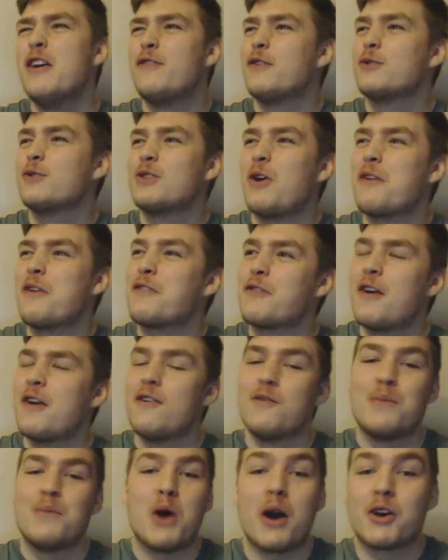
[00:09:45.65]
Feels like
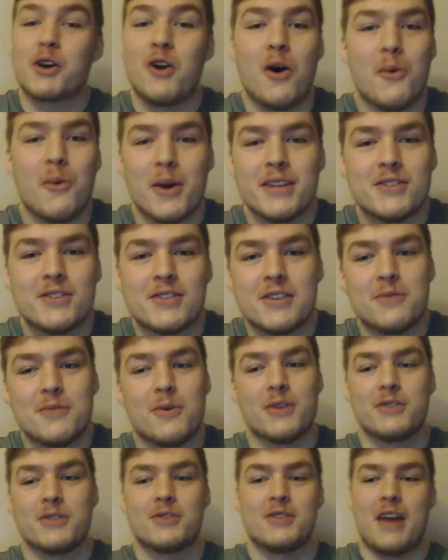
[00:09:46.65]
forever, but I can't wait to
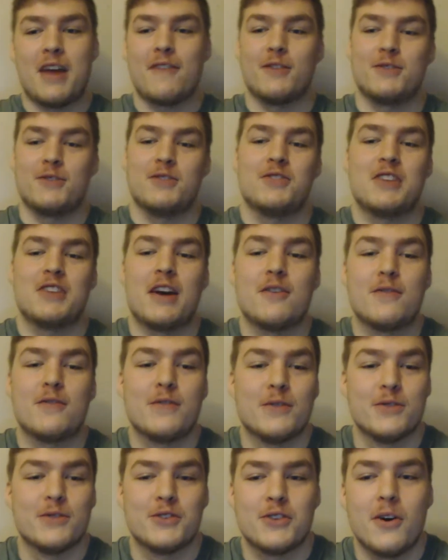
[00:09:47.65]
see what he's going to have on his
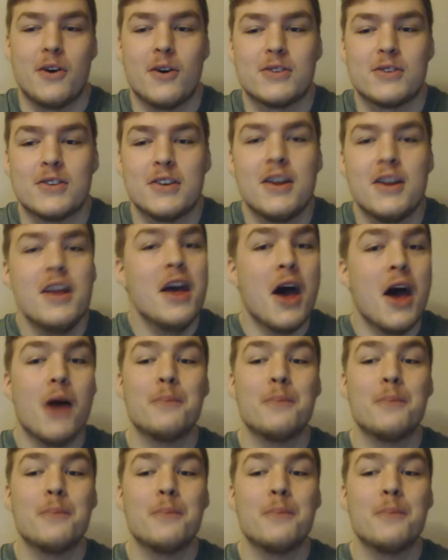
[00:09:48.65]
channel for Uncharted.